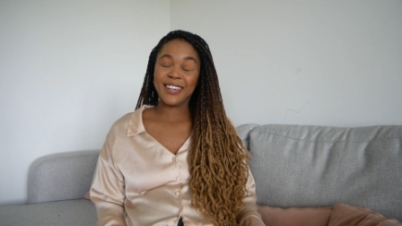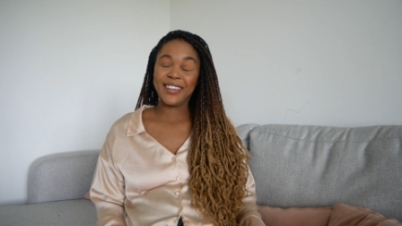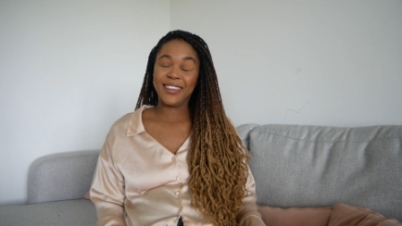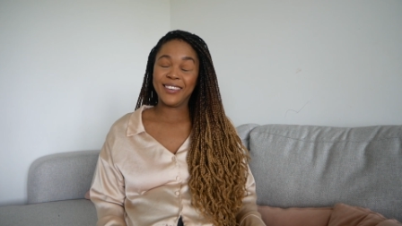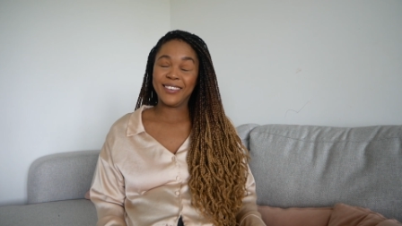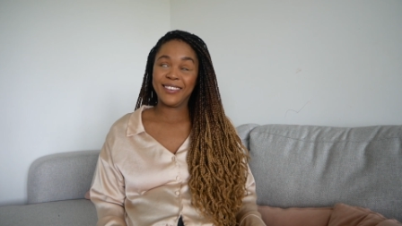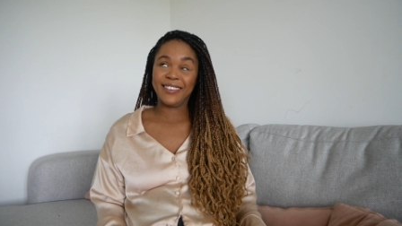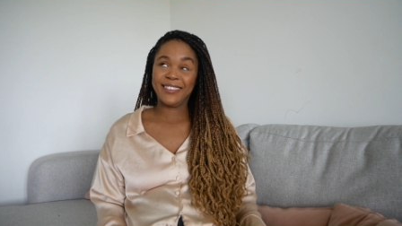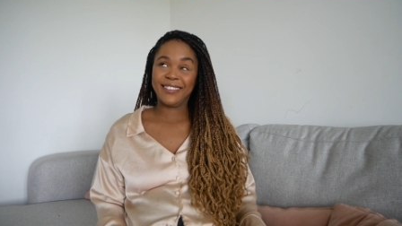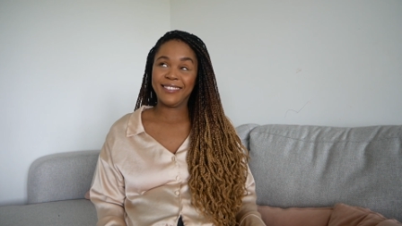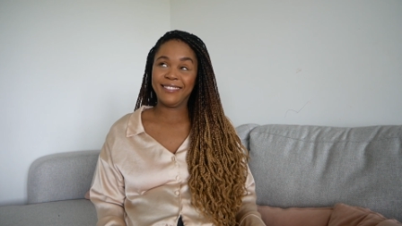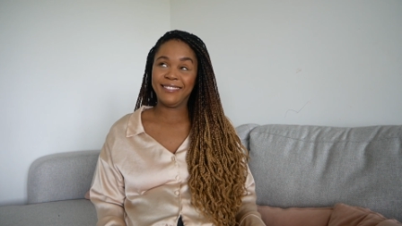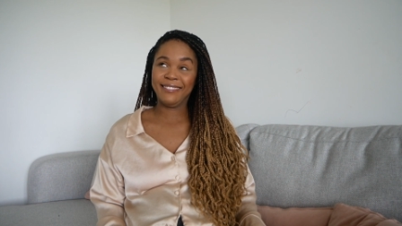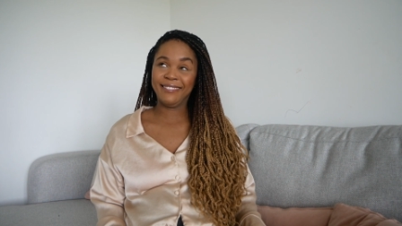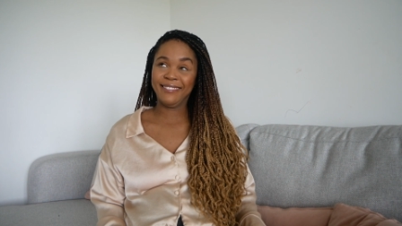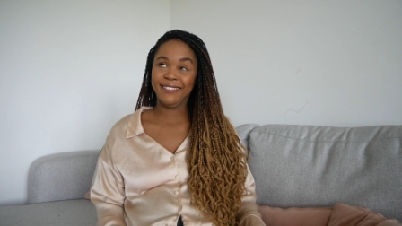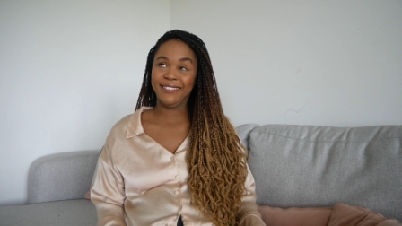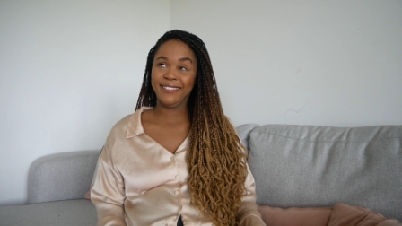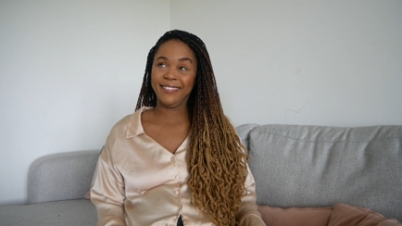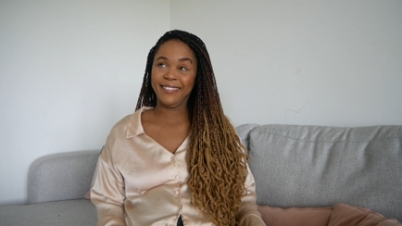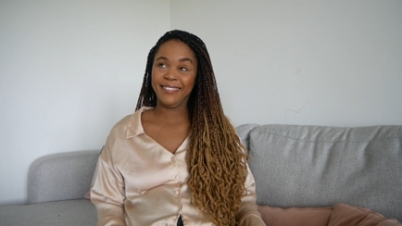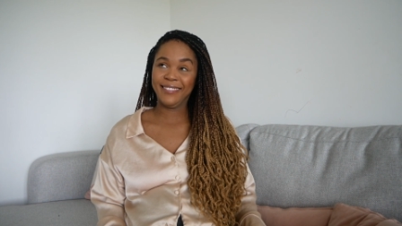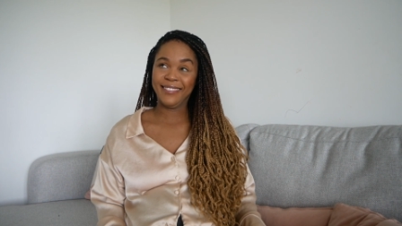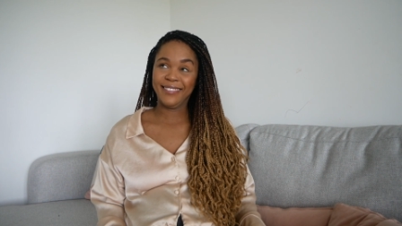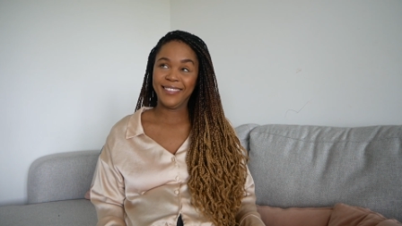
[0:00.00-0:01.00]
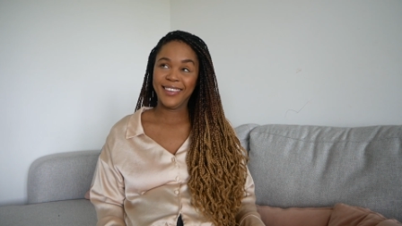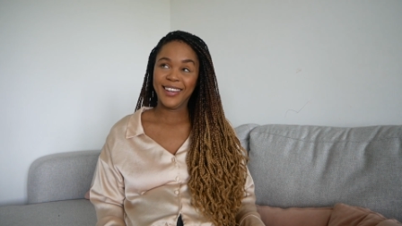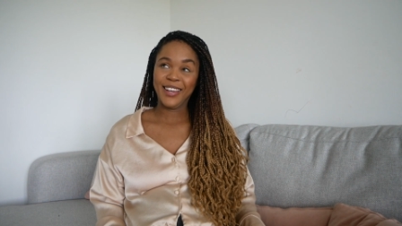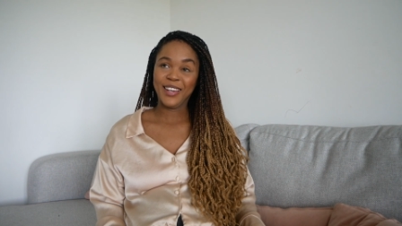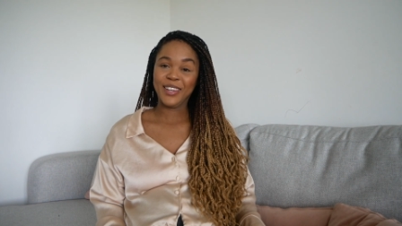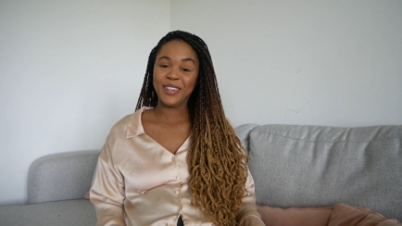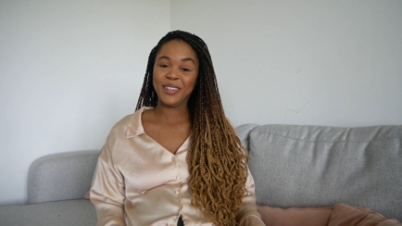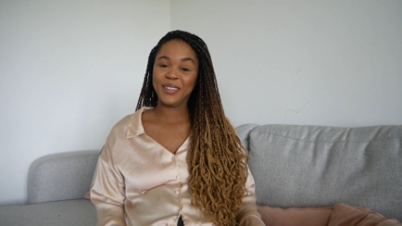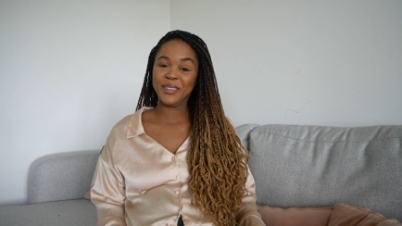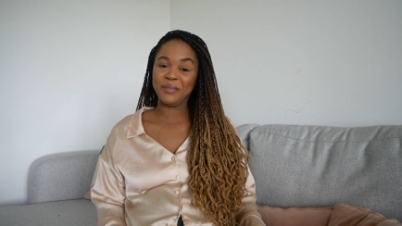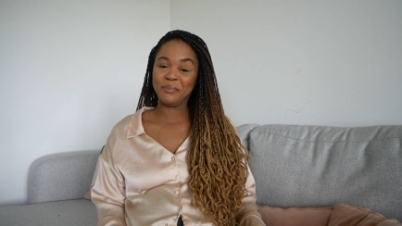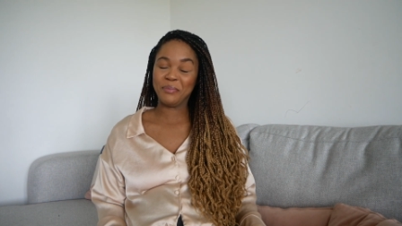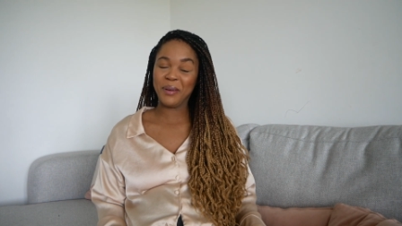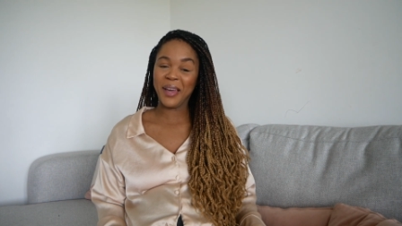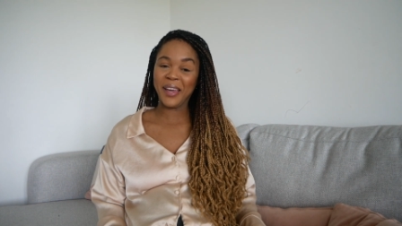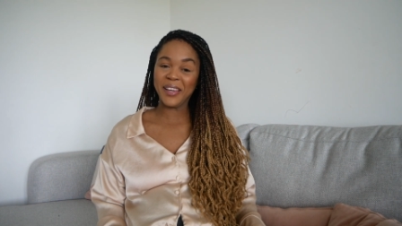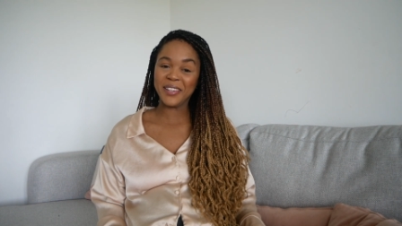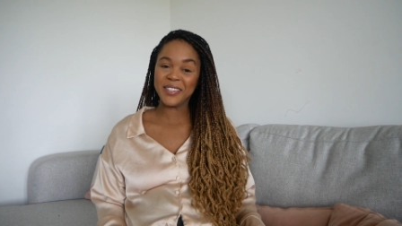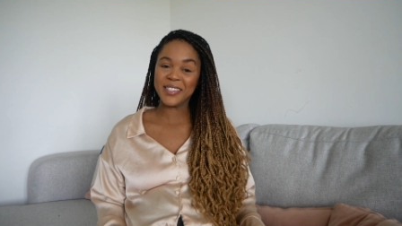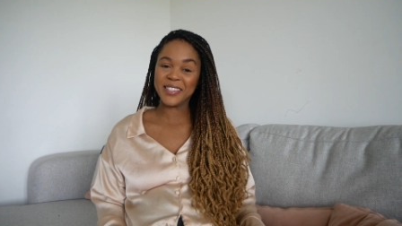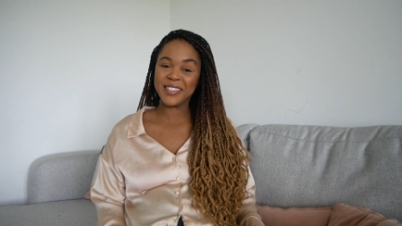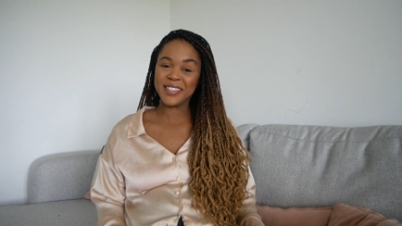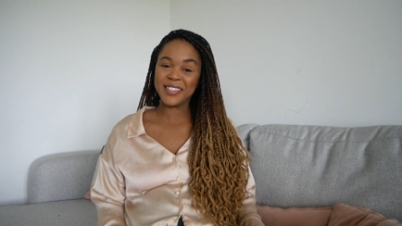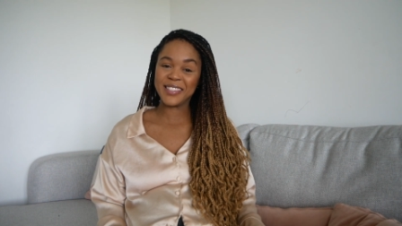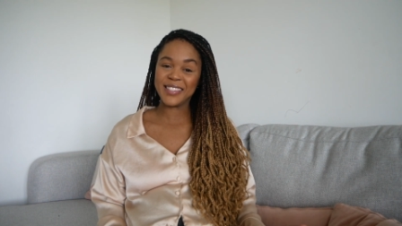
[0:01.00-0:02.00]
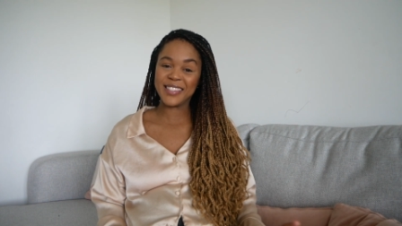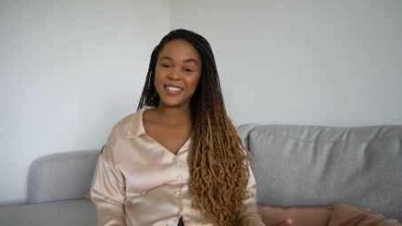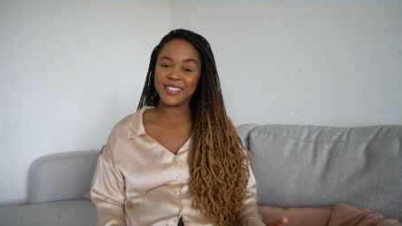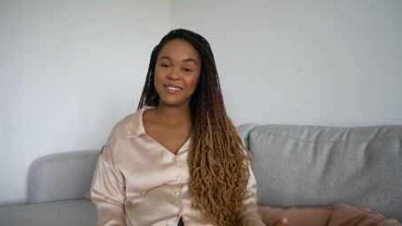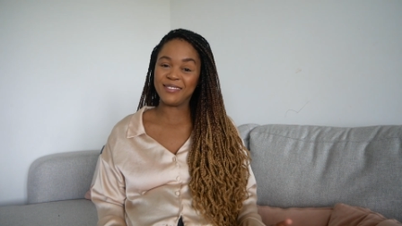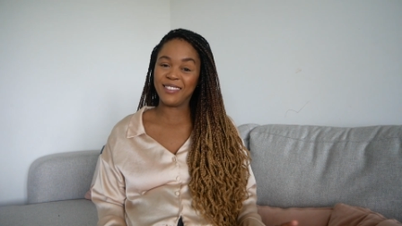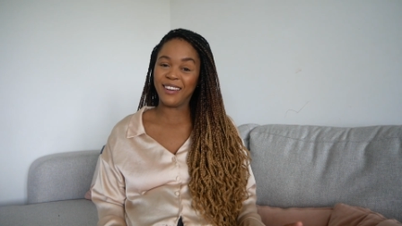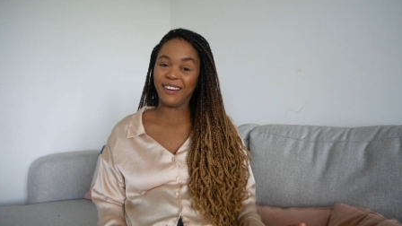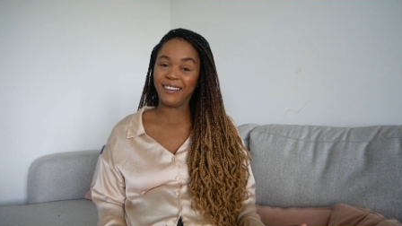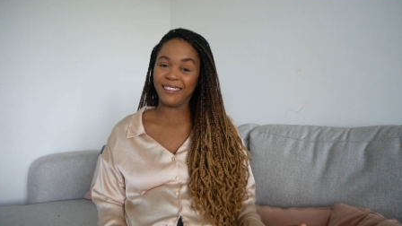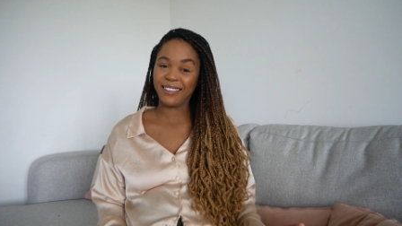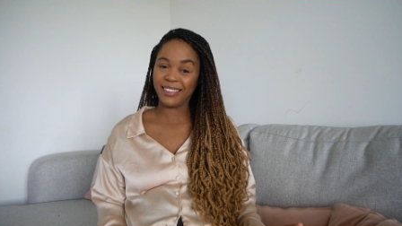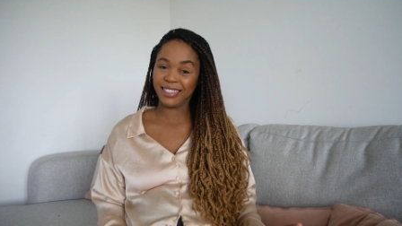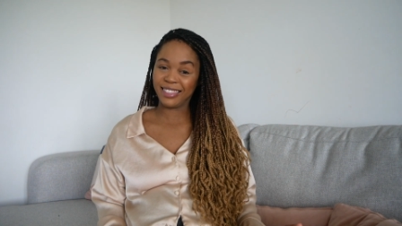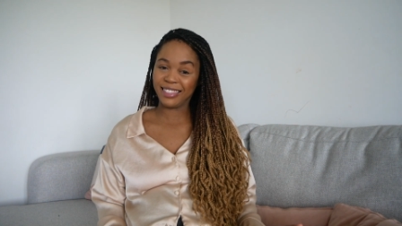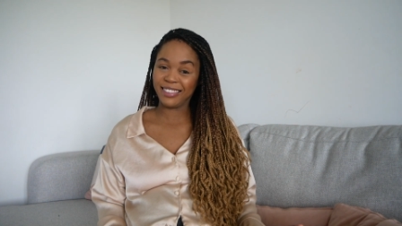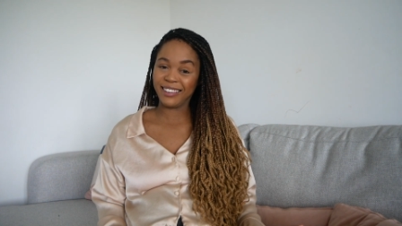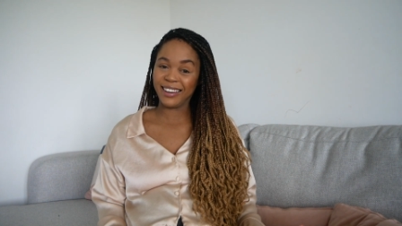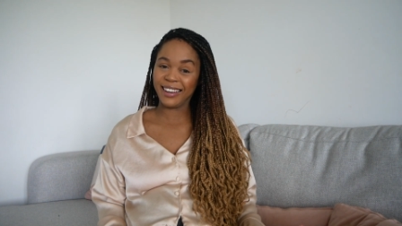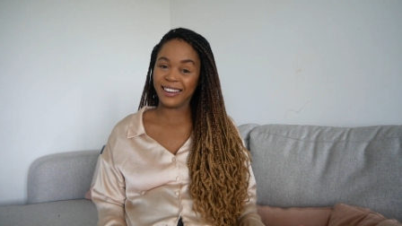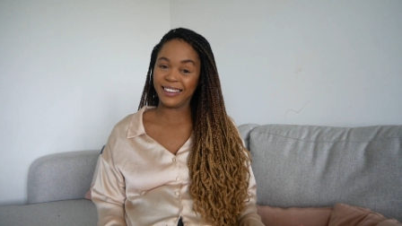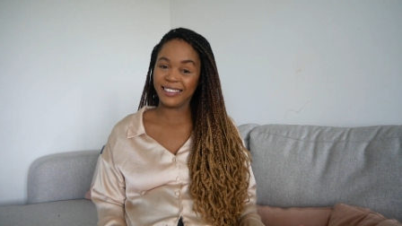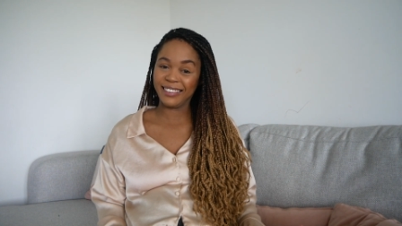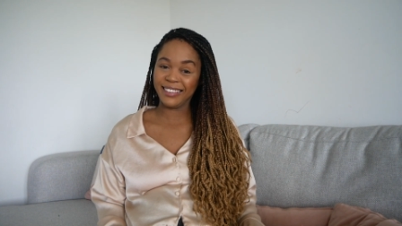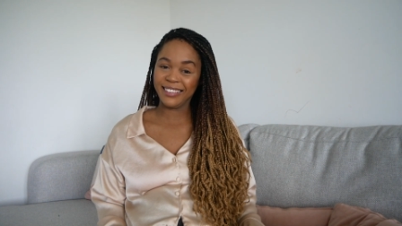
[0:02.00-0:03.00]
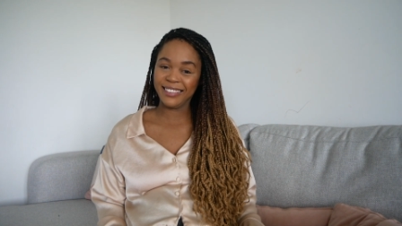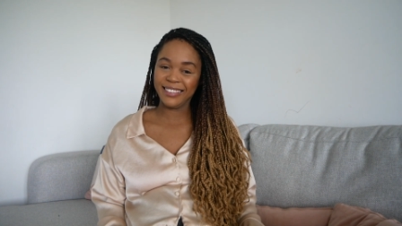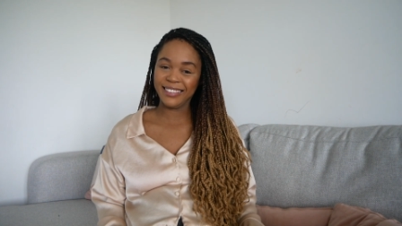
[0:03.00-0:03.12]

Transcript: your your patience is very thin